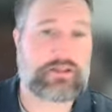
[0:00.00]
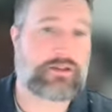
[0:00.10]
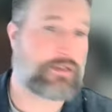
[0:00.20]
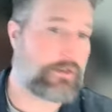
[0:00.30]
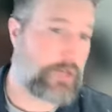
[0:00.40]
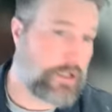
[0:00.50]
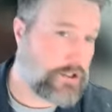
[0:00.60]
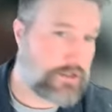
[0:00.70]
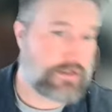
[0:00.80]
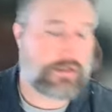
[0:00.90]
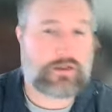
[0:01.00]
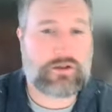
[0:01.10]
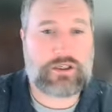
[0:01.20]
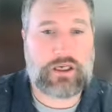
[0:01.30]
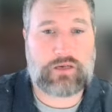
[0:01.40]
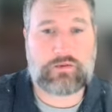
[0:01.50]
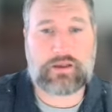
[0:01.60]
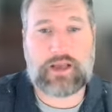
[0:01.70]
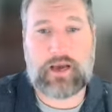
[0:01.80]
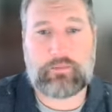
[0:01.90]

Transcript: There's going to be interest associated with that,